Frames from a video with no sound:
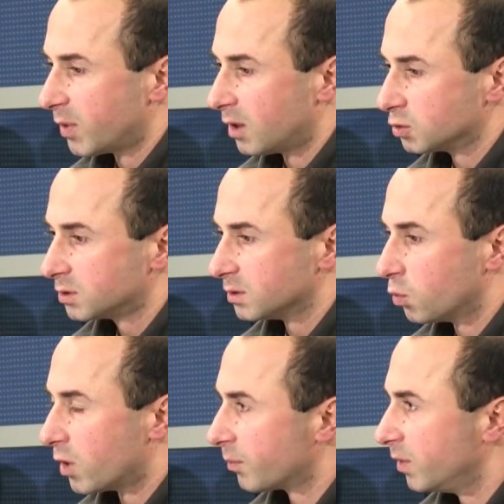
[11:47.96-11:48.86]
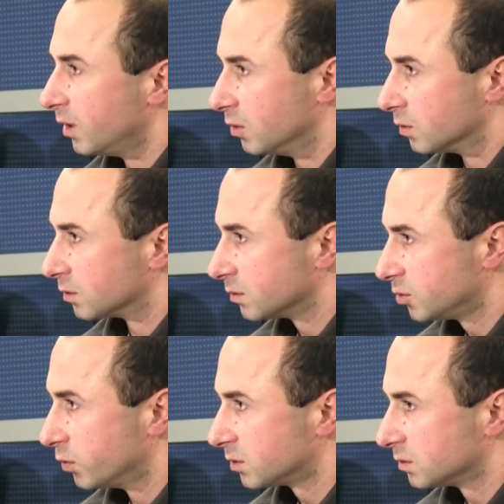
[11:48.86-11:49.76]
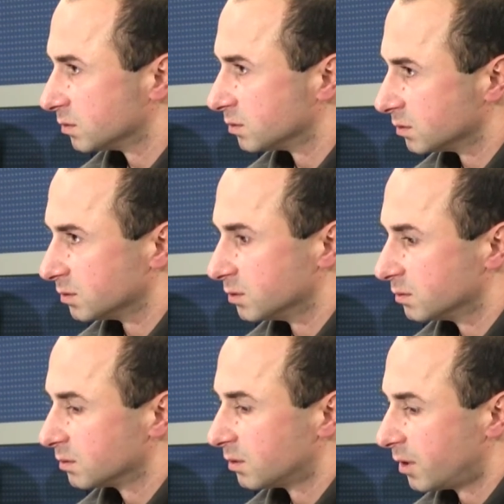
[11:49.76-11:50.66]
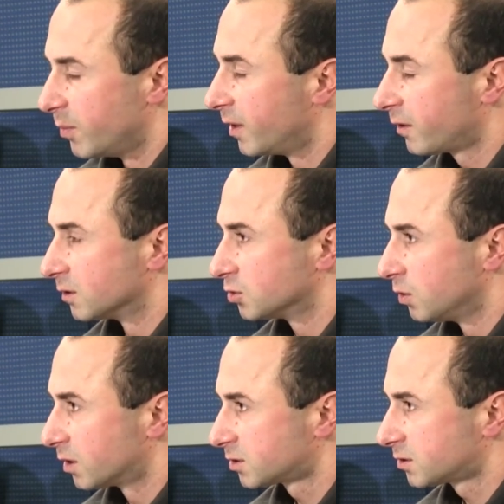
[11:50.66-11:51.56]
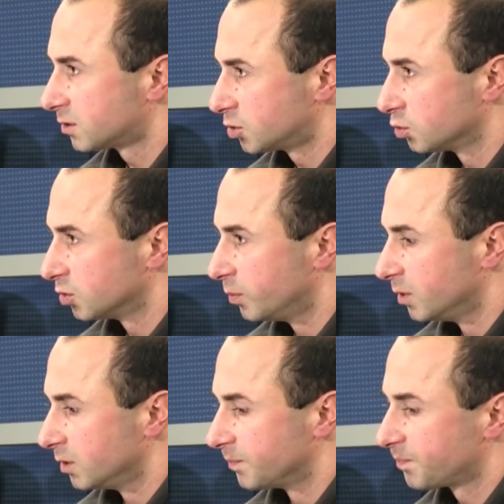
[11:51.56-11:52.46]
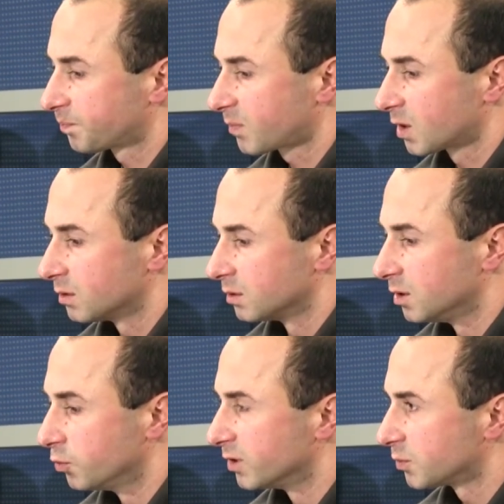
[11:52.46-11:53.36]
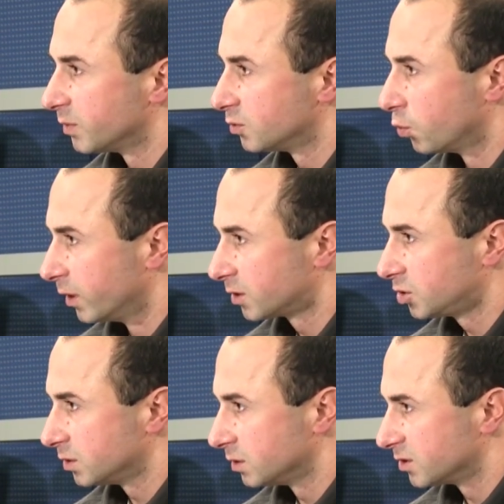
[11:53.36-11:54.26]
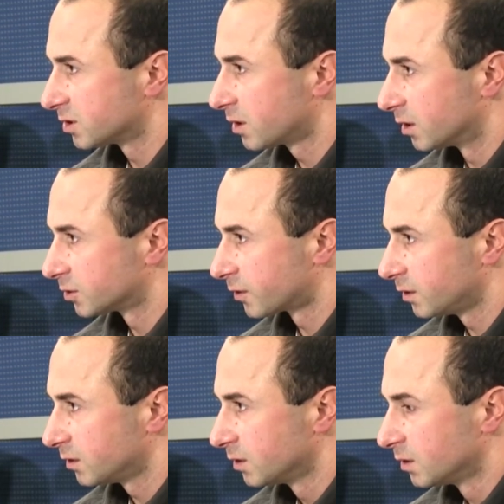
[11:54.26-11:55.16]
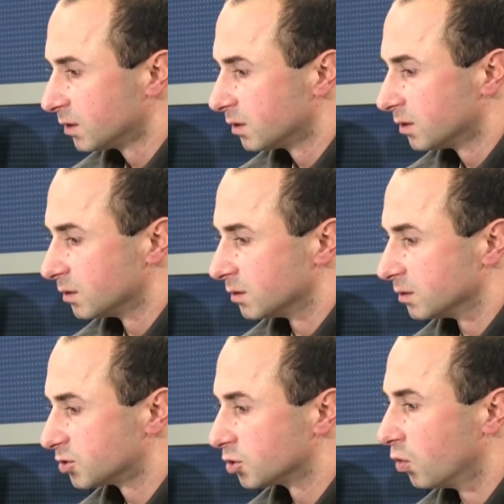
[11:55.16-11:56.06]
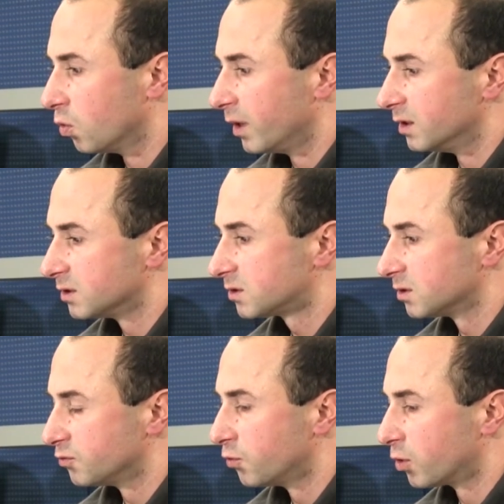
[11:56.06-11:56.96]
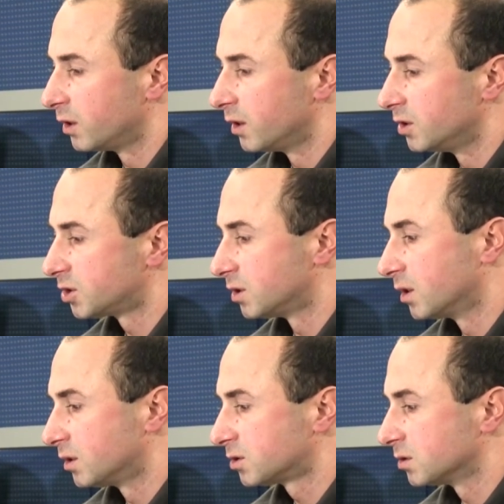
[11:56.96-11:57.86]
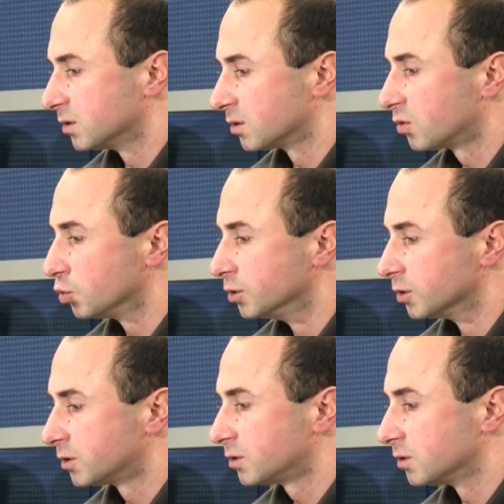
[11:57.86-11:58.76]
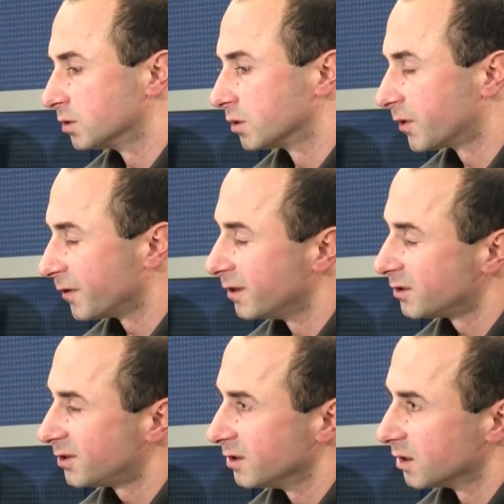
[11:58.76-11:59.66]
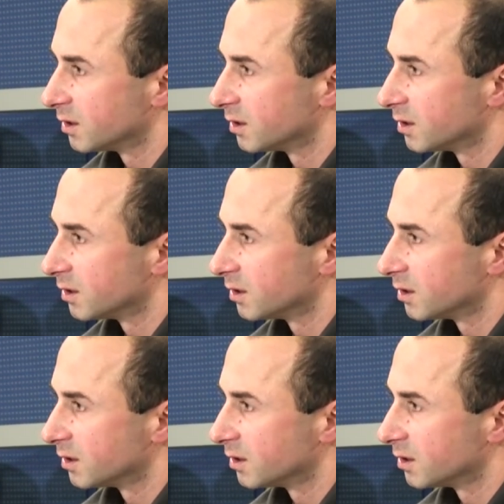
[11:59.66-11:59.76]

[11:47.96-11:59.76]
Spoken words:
about 1 million US American dollars should be investment wedge in this country, so as foreign nationals could not create